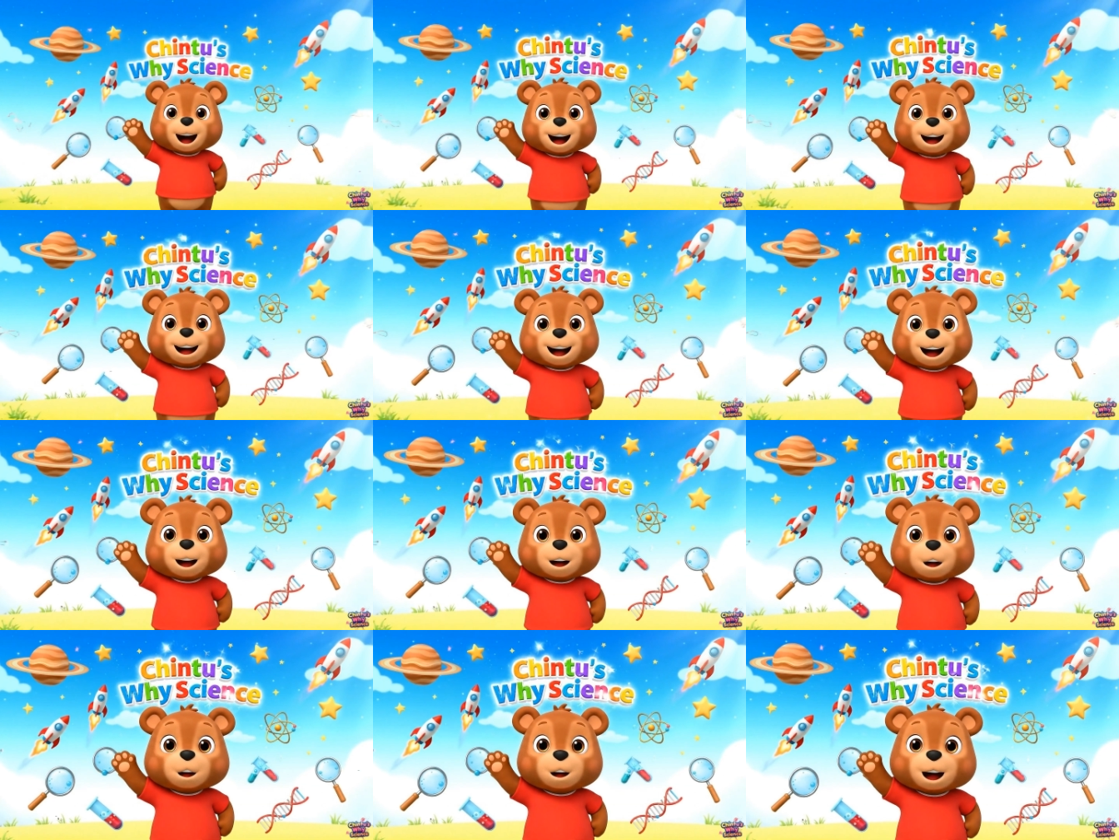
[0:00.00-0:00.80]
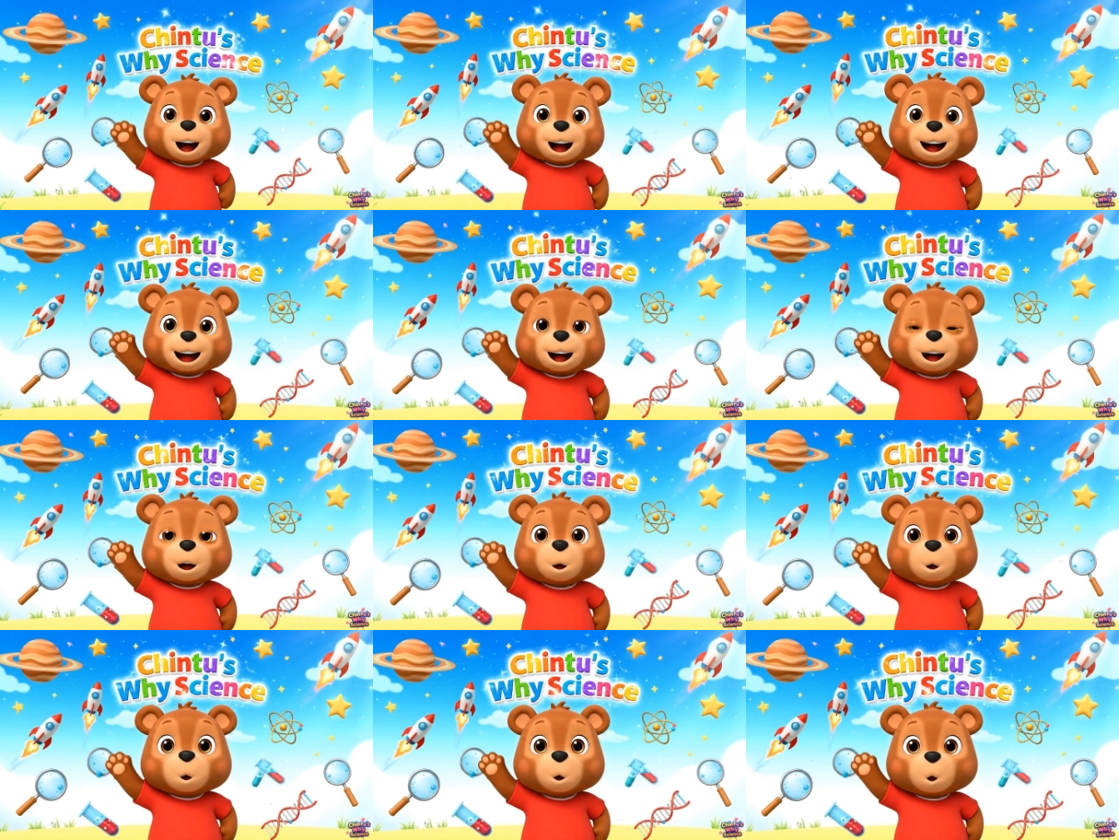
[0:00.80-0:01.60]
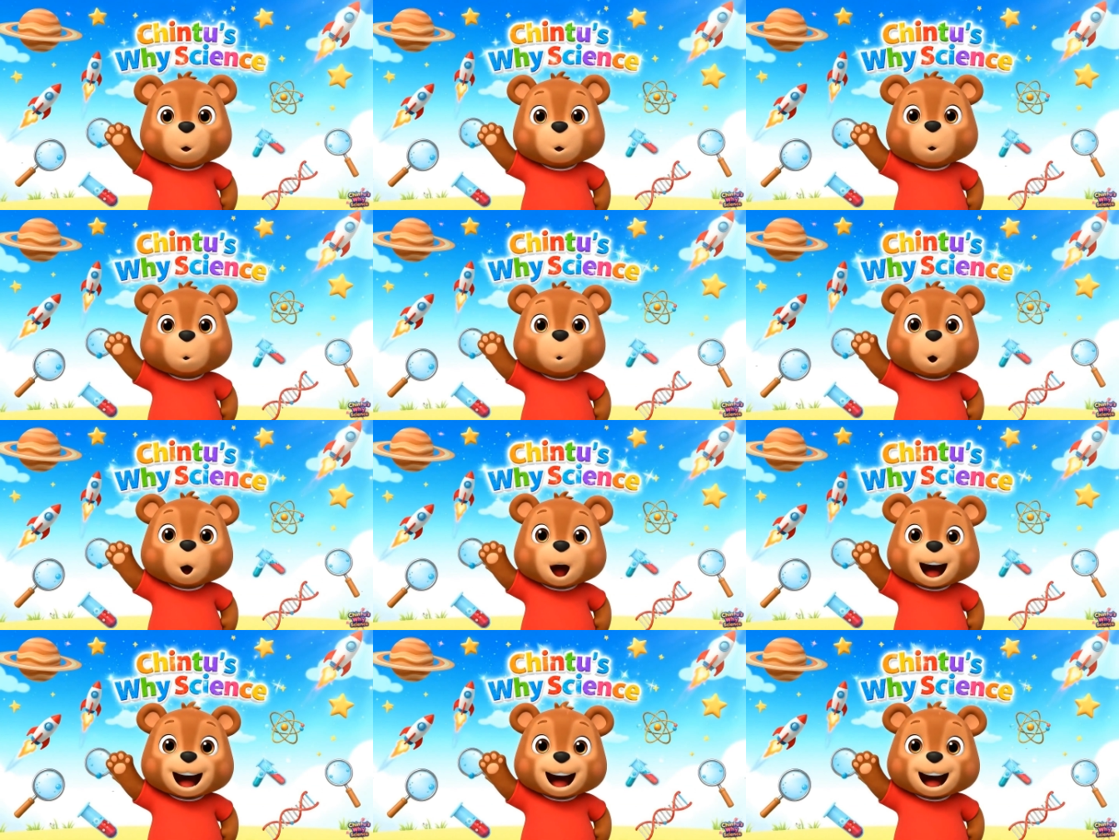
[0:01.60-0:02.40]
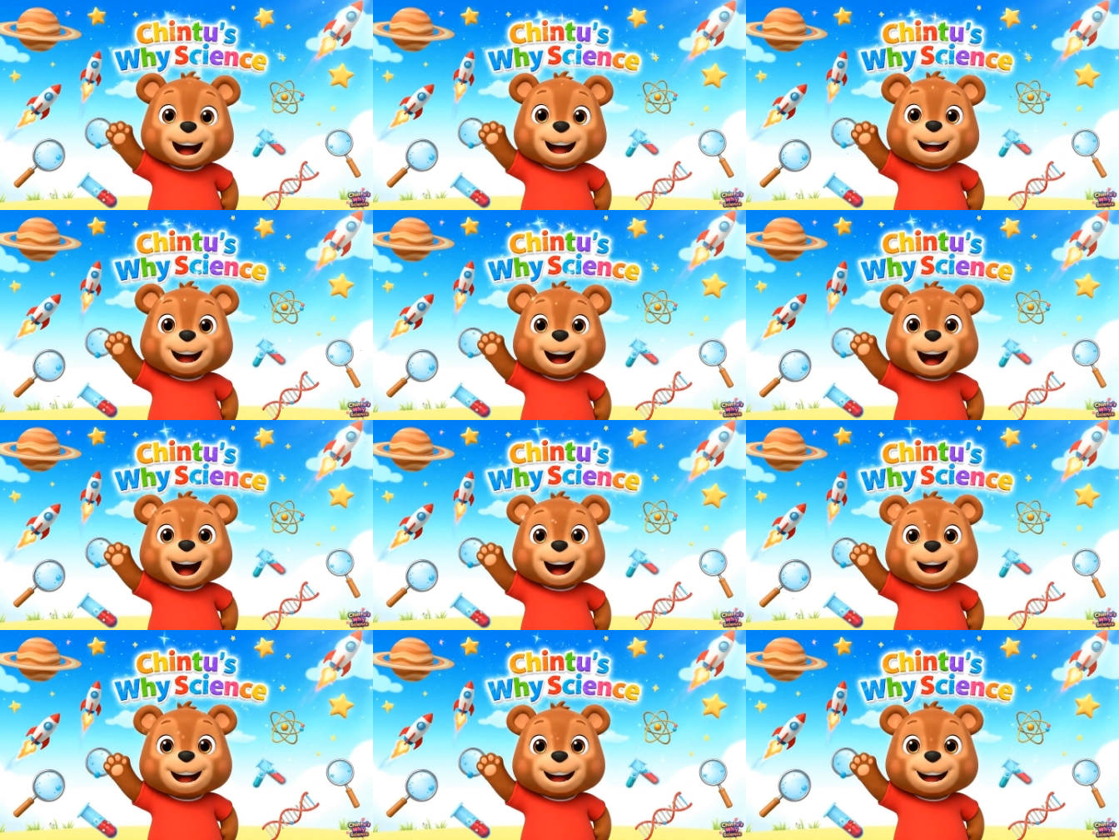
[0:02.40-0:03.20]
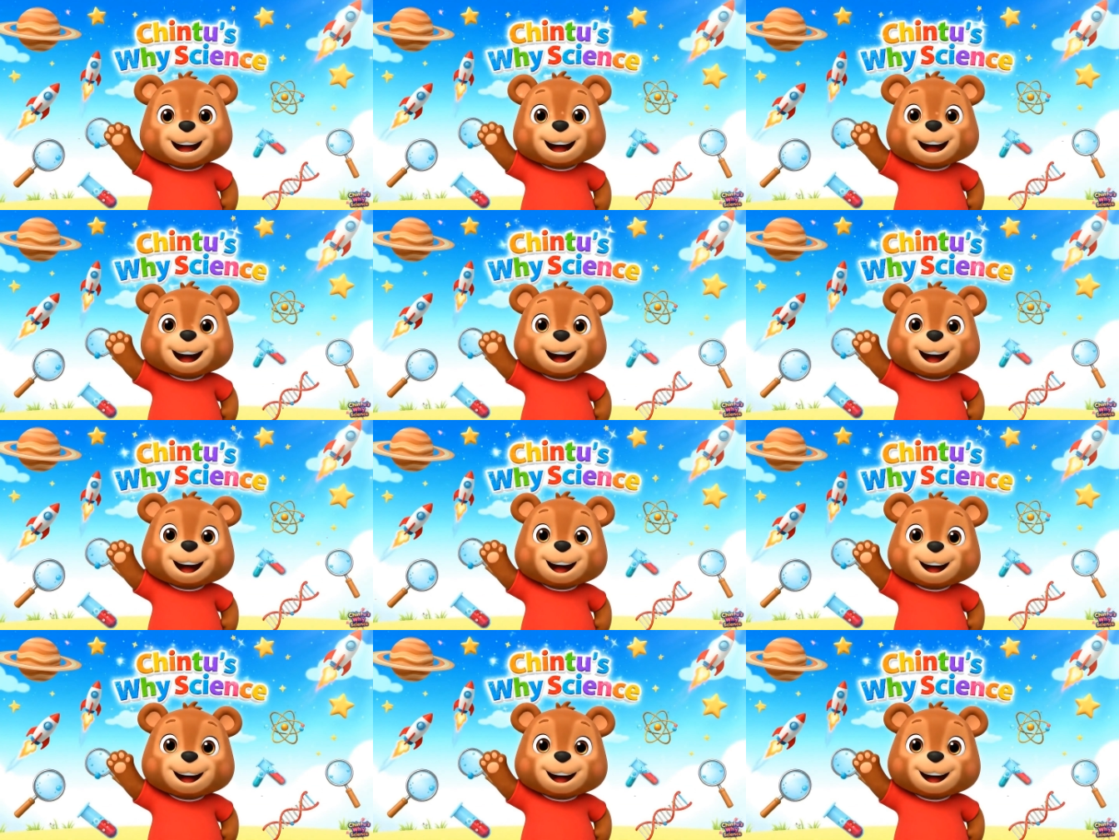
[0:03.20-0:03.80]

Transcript: Welcome to Chintu's Why Science.